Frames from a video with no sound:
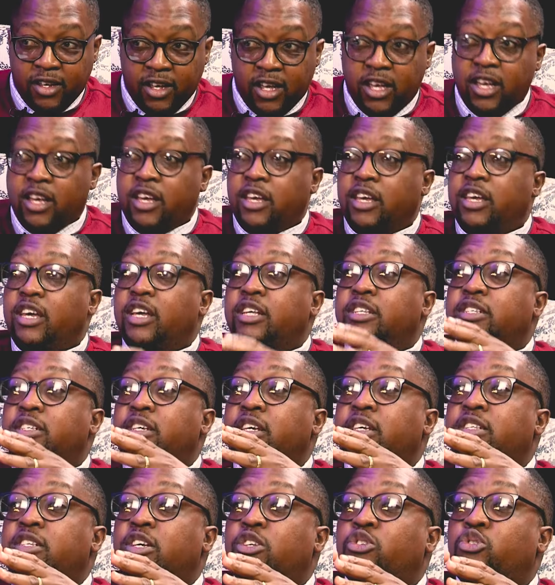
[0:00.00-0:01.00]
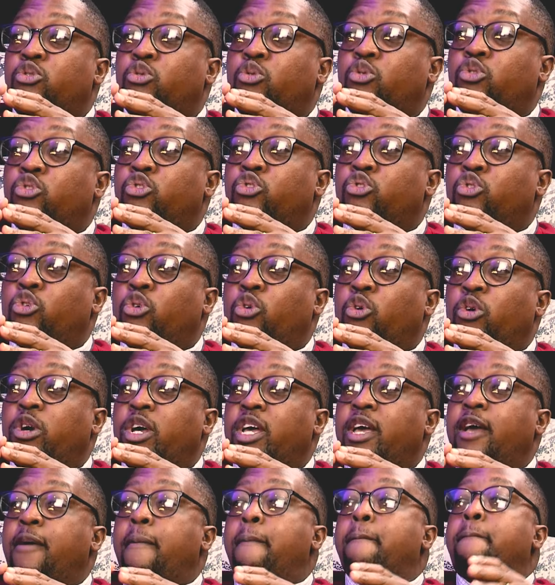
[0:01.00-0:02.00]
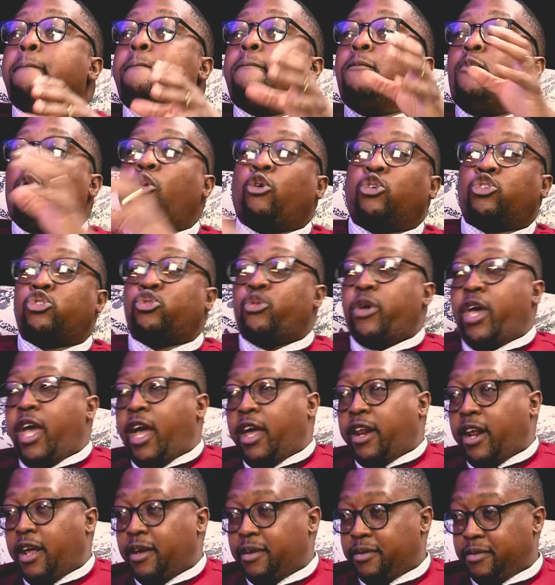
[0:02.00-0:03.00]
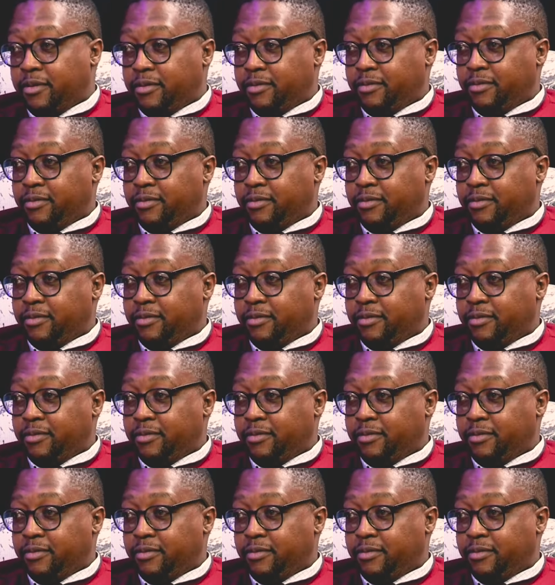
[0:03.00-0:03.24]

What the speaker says: it's easier to draw more to error.